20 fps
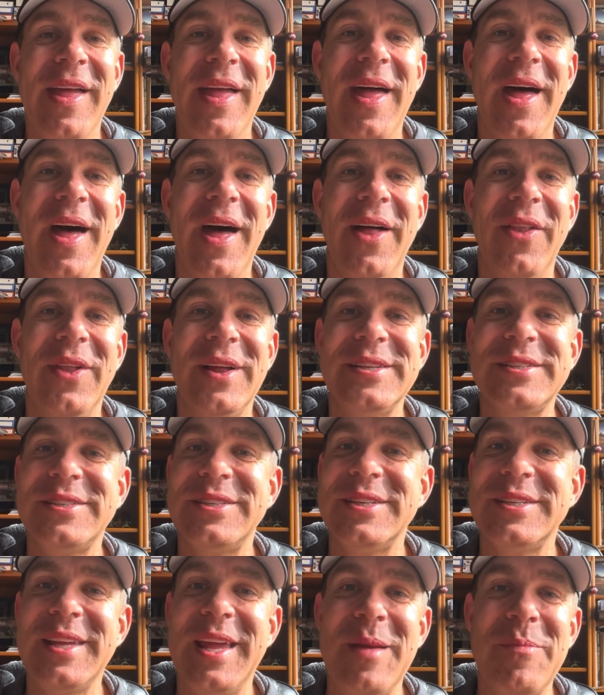Uh, let's
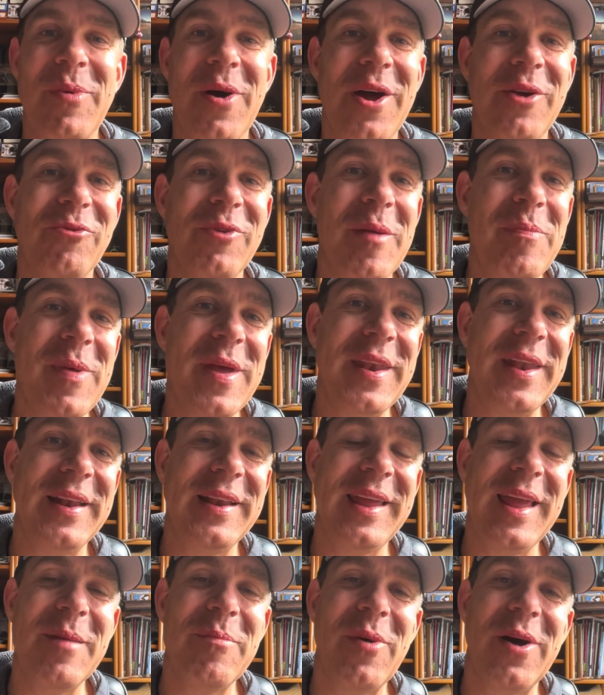just keep on ripping and
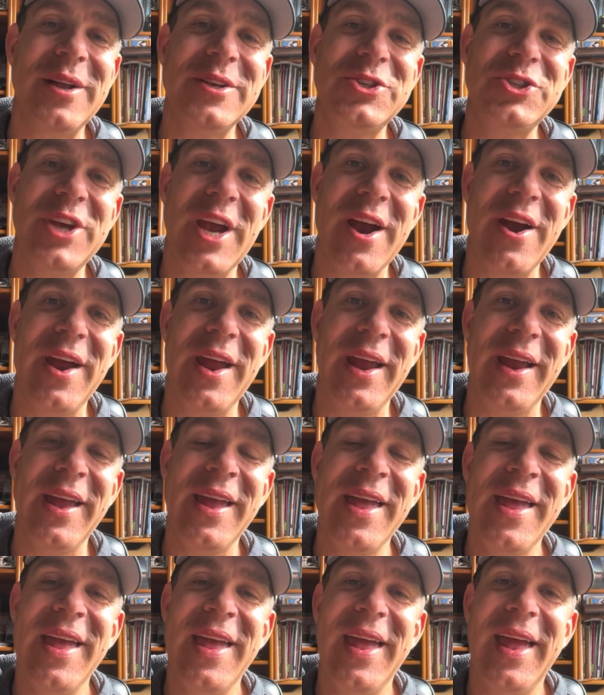keep on sharing
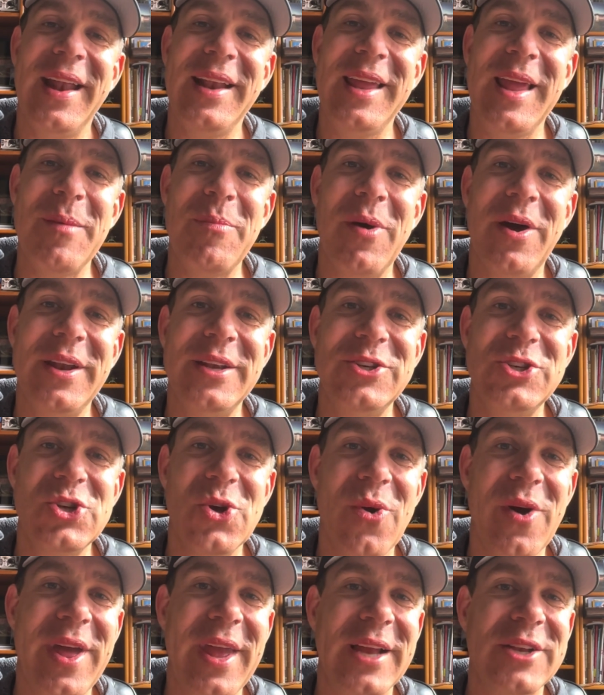and keep on
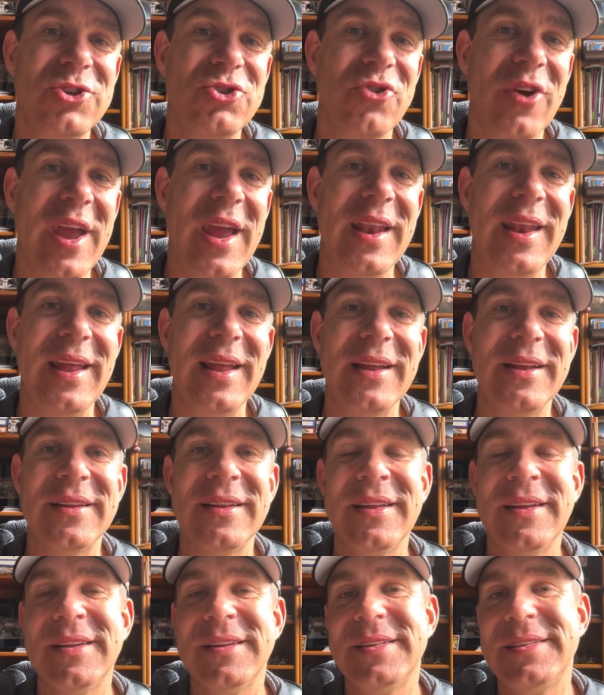enjoying, trading,
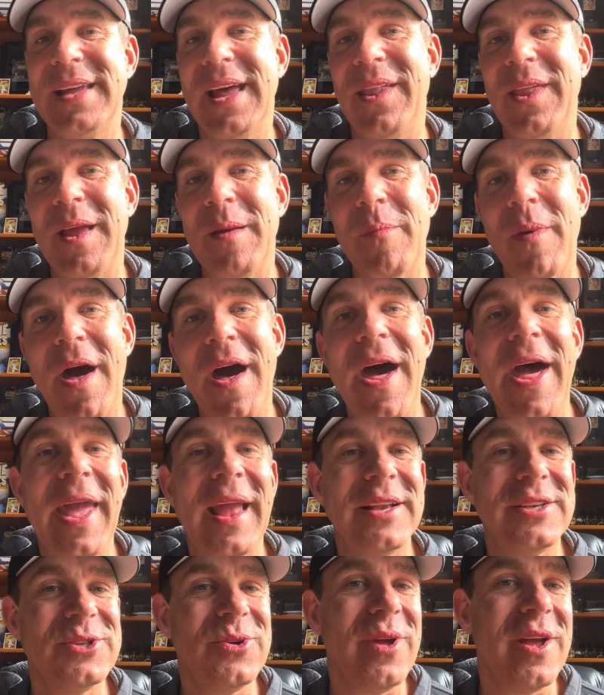selling,
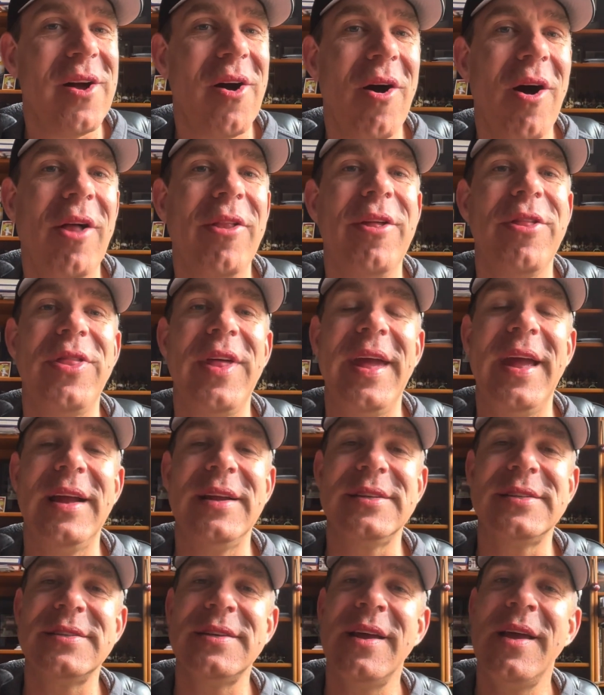buying, doing all the
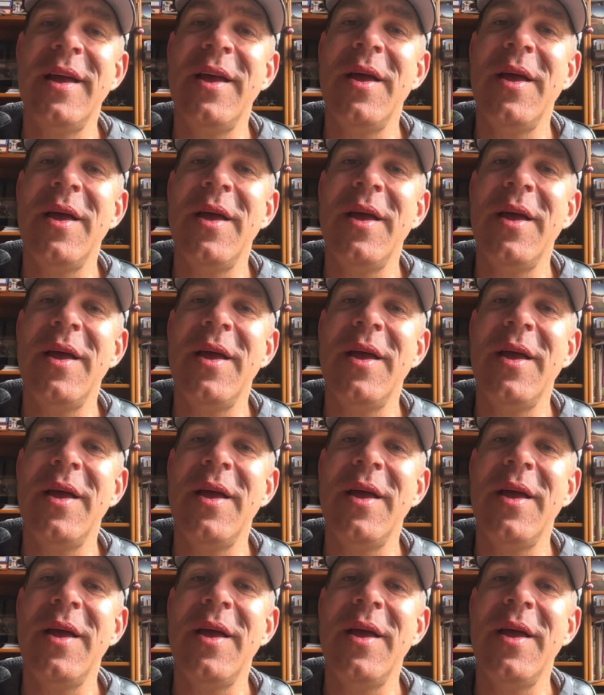things.